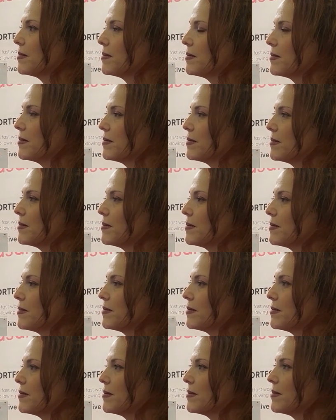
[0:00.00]

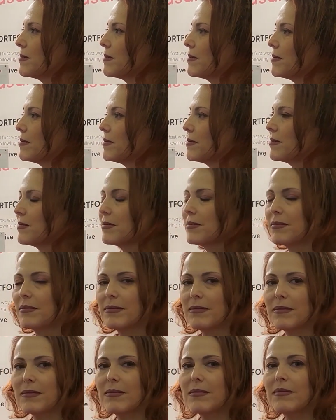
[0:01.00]

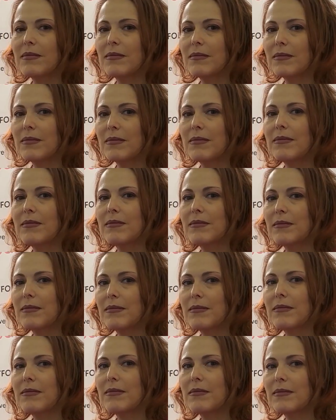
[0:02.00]

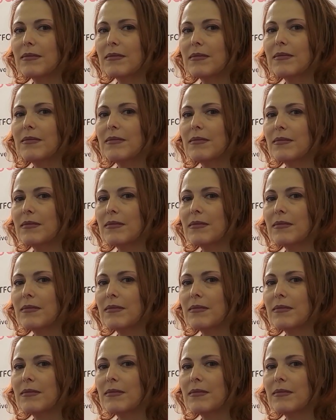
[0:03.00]
The person shown says nothing.